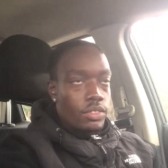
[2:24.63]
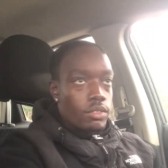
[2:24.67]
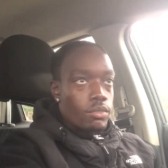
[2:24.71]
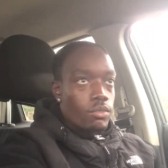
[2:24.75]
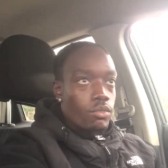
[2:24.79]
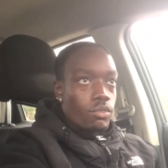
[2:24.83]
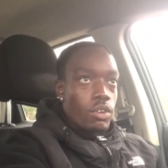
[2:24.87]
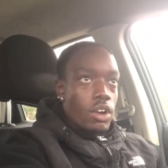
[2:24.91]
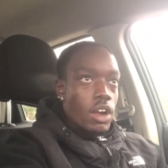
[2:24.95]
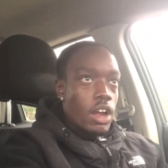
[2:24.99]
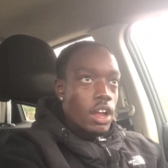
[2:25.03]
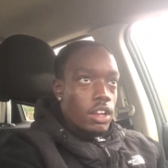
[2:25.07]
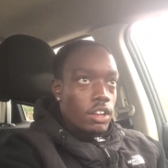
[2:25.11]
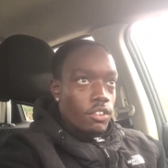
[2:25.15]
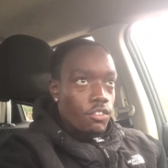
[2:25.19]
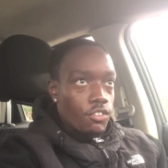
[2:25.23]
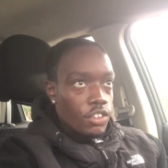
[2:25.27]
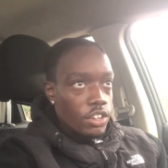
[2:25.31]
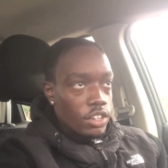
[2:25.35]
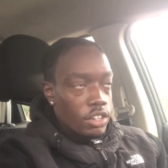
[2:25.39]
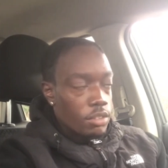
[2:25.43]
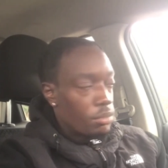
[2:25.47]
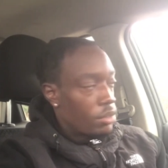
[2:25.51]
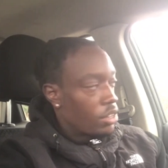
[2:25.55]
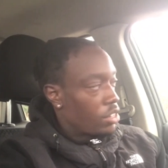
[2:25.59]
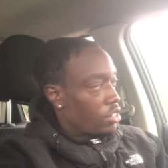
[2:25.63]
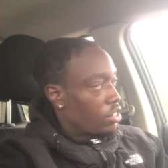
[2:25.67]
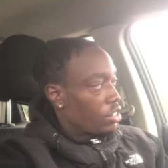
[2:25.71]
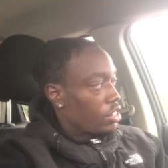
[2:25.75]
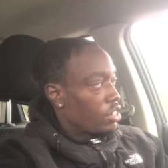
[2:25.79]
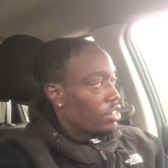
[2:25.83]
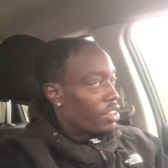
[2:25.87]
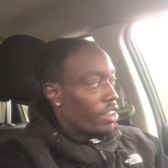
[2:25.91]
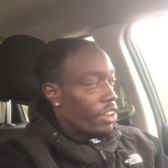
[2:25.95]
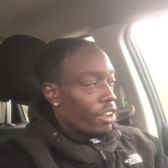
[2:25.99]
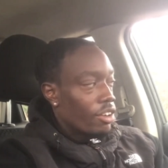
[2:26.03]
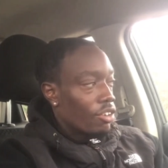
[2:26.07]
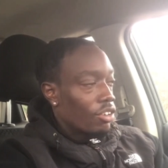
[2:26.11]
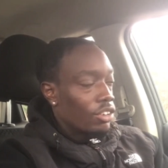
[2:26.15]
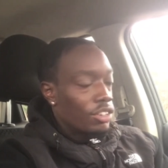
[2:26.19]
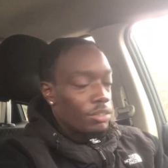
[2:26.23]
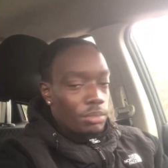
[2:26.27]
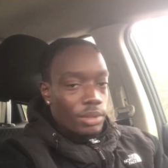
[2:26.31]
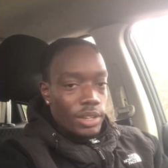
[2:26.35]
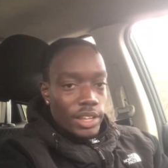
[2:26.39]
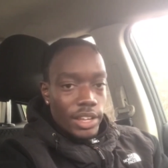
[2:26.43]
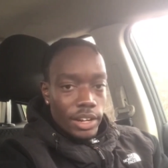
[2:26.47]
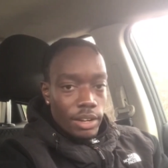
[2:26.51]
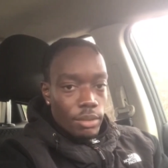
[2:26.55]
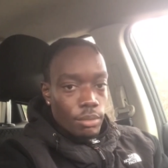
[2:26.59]
We're at the fifth dimension is here on the
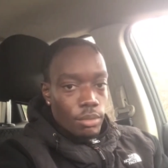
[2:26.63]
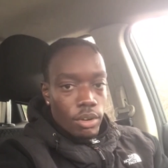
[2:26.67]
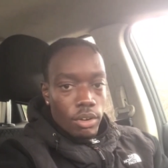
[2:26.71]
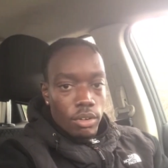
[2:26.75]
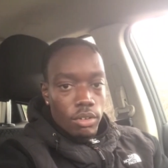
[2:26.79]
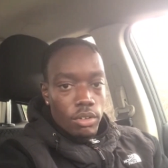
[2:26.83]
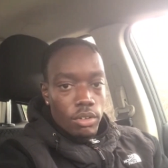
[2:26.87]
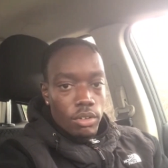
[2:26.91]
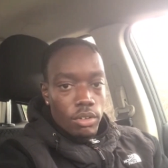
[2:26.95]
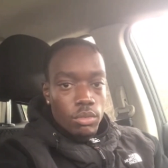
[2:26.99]
planet, bro.